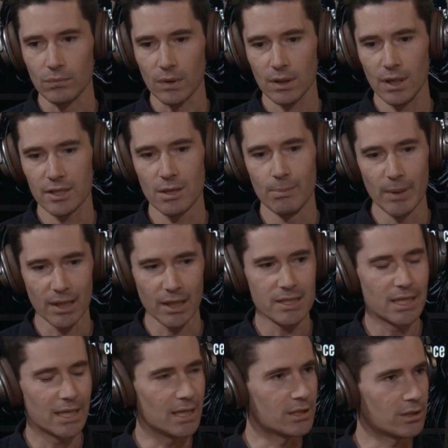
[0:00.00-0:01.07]

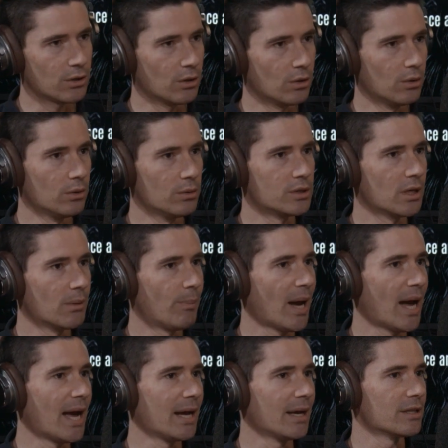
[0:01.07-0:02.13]
ability to
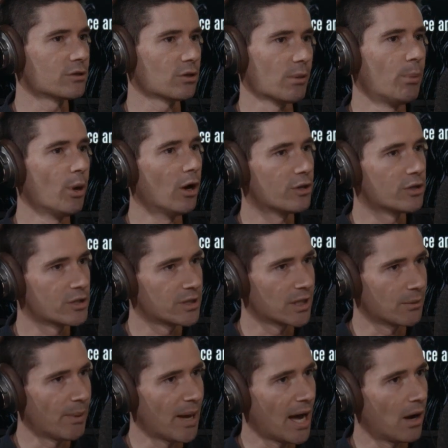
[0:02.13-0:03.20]
pay, its sort of purchasing
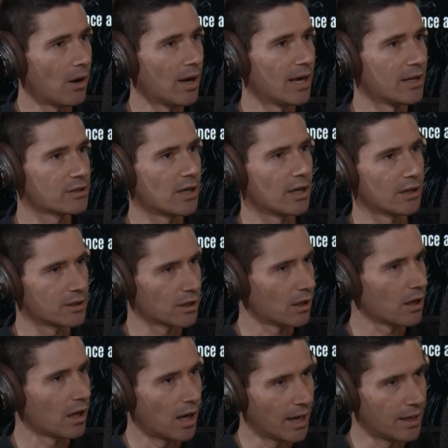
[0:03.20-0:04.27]
power has kind of
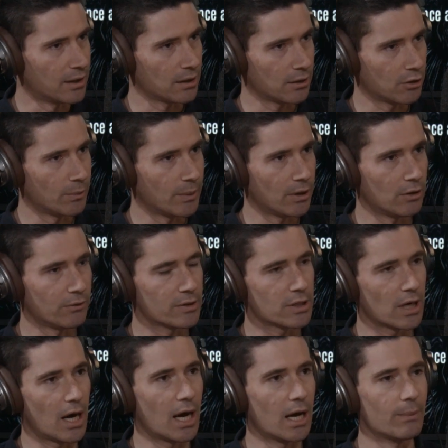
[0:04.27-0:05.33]
declined a little bit over
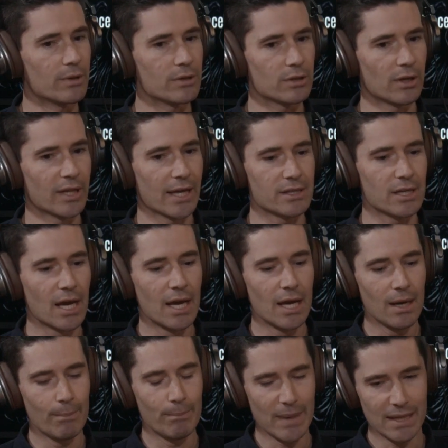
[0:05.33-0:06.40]
time. And so that's
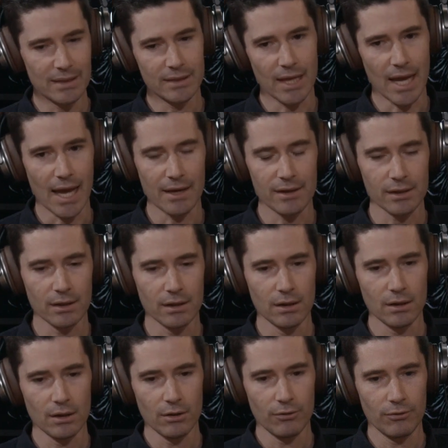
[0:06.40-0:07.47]
meant that
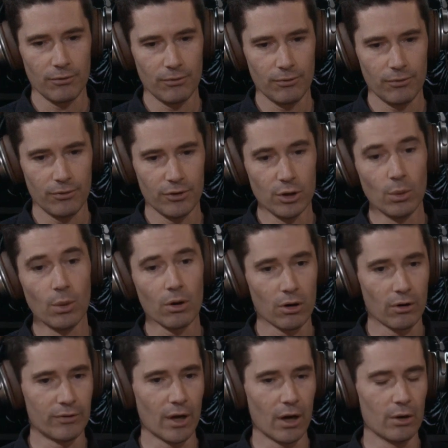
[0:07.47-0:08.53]
fewer
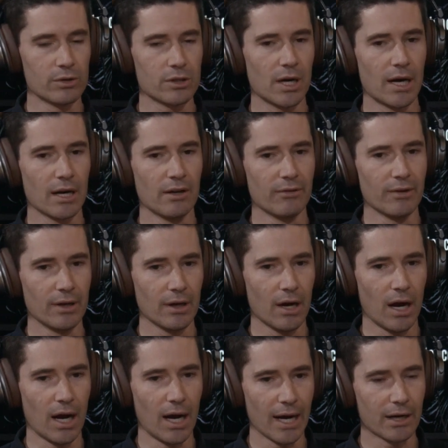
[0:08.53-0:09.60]
of those kind of
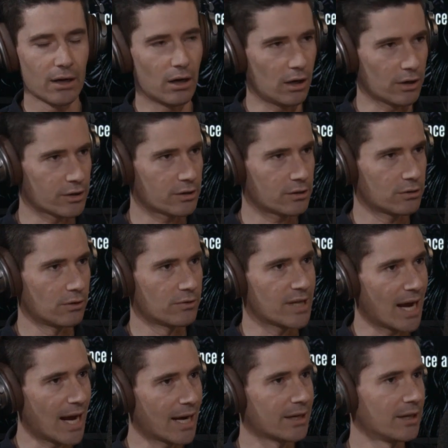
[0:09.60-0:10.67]
high-cost sort of
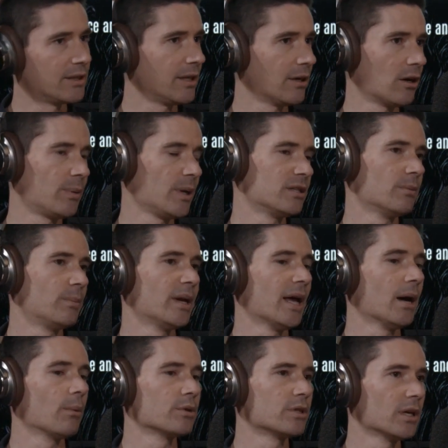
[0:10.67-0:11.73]
targeted therapies have been
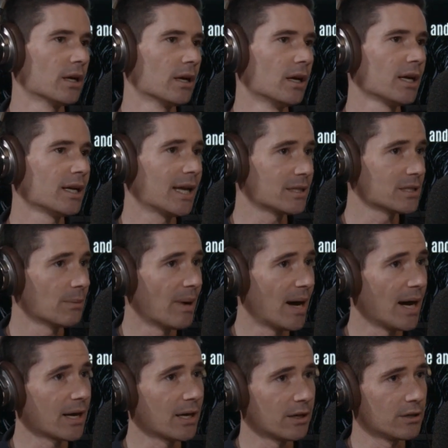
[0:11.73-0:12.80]
able to get to
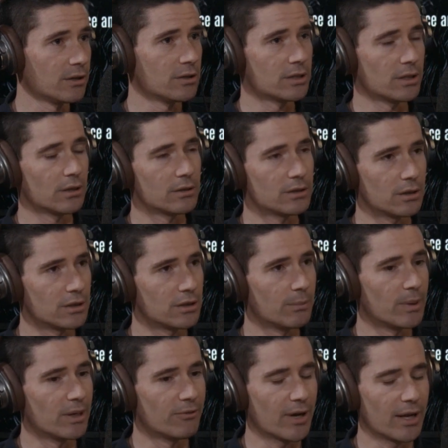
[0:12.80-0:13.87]
market in New Zealand to
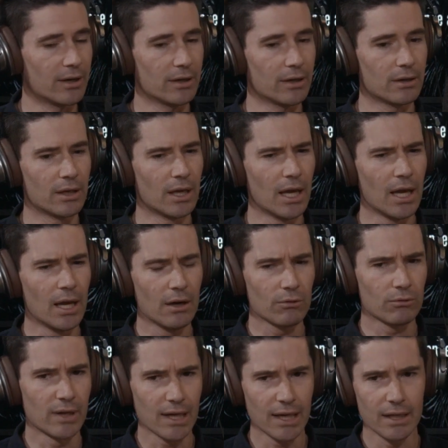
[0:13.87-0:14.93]
be funded. And
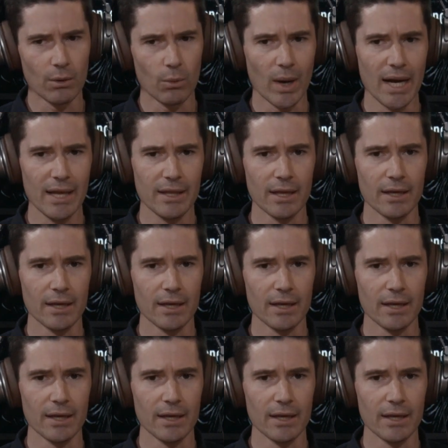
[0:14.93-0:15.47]
really, the way